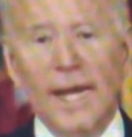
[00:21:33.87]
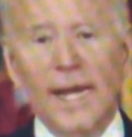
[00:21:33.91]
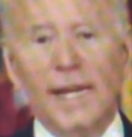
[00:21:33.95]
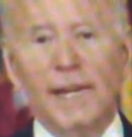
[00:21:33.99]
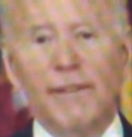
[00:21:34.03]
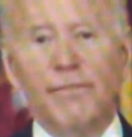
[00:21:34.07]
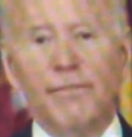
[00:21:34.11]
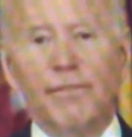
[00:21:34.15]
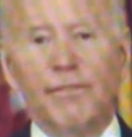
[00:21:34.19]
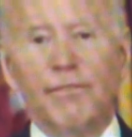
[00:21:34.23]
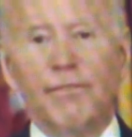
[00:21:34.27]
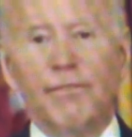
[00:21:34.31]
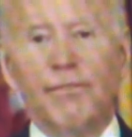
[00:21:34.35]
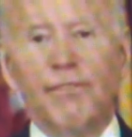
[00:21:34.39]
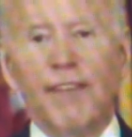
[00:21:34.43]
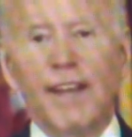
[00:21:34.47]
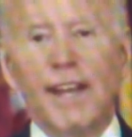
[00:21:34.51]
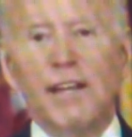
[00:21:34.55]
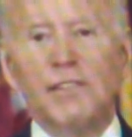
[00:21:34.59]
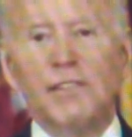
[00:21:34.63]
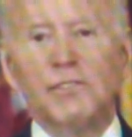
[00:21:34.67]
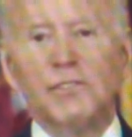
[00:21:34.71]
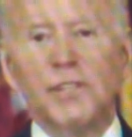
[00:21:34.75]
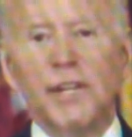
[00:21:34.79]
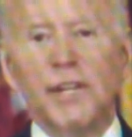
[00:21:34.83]
And if it
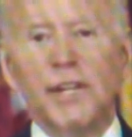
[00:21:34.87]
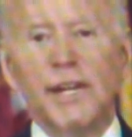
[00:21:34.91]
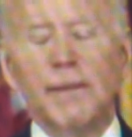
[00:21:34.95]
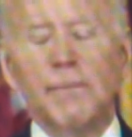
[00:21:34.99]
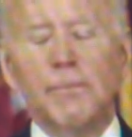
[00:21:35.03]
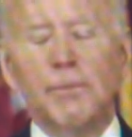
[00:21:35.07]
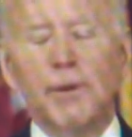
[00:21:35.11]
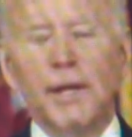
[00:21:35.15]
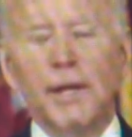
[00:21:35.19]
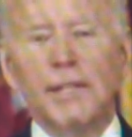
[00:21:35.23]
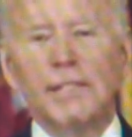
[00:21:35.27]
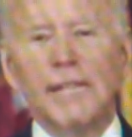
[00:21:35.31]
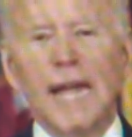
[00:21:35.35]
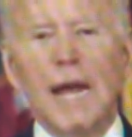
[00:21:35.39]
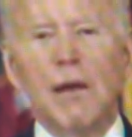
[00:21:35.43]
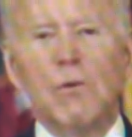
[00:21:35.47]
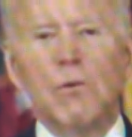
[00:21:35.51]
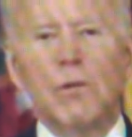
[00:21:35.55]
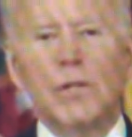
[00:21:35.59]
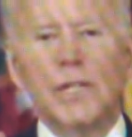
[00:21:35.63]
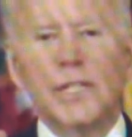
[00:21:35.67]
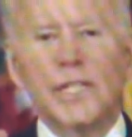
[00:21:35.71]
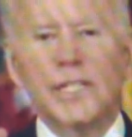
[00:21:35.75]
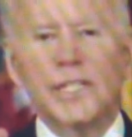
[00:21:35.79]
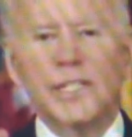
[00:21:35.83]
fails at any place,
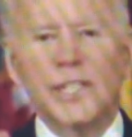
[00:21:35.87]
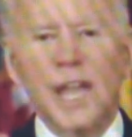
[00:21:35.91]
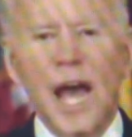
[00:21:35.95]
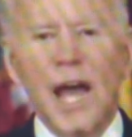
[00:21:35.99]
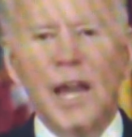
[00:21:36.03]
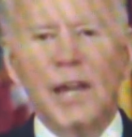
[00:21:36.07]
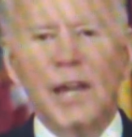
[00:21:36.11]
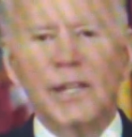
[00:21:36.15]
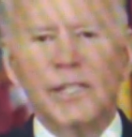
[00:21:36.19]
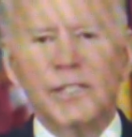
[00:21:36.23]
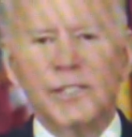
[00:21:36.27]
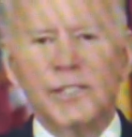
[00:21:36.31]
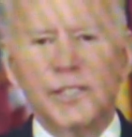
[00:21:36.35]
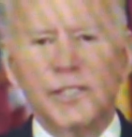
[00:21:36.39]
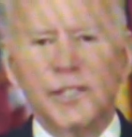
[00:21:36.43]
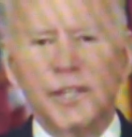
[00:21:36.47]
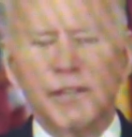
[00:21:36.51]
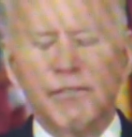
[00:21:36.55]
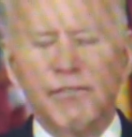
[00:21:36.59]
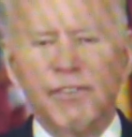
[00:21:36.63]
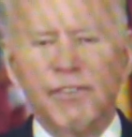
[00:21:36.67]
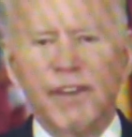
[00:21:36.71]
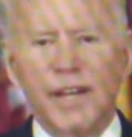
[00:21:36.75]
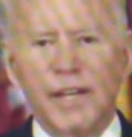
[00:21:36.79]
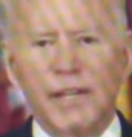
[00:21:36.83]
I will acknowledge that
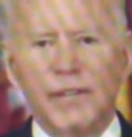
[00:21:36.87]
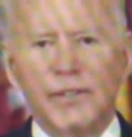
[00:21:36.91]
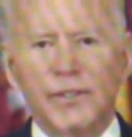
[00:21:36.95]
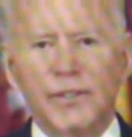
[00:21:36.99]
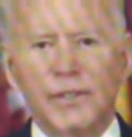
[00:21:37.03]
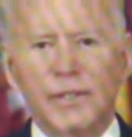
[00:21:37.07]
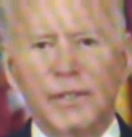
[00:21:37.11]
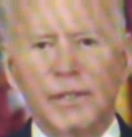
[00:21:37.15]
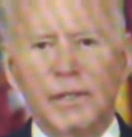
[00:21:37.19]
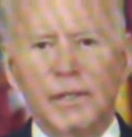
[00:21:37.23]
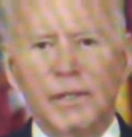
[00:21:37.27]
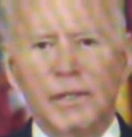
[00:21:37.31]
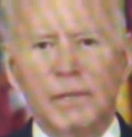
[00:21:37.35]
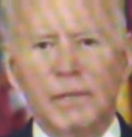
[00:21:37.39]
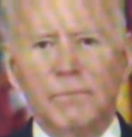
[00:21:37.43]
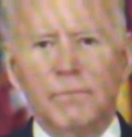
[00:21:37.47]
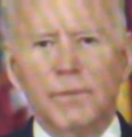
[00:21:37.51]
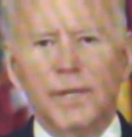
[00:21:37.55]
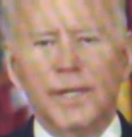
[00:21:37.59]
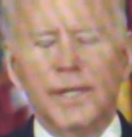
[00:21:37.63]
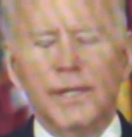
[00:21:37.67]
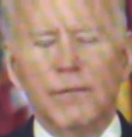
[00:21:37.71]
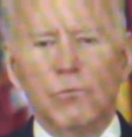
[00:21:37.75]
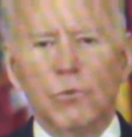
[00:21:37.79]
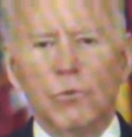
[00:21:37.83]
it failed,
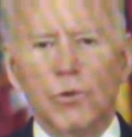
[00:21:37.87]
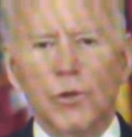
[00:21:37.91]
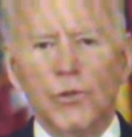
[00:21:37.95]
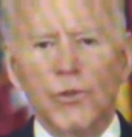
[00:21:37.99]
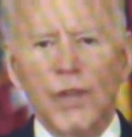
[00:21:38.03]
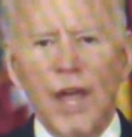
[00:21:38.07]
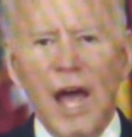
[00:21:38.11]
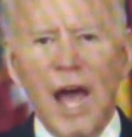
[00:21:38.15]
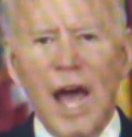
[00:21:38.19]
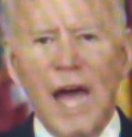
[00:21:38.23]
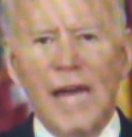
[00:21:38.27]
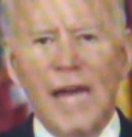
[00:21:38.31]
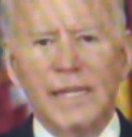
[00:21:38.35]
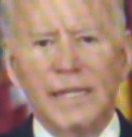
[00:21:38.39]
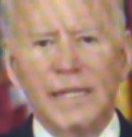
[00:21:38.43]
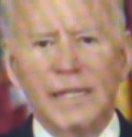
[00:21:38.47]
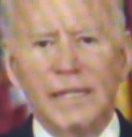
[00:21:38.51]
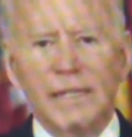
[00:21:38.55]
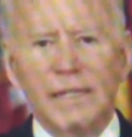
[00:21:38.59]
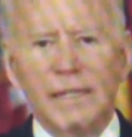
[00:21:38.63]
but it will not.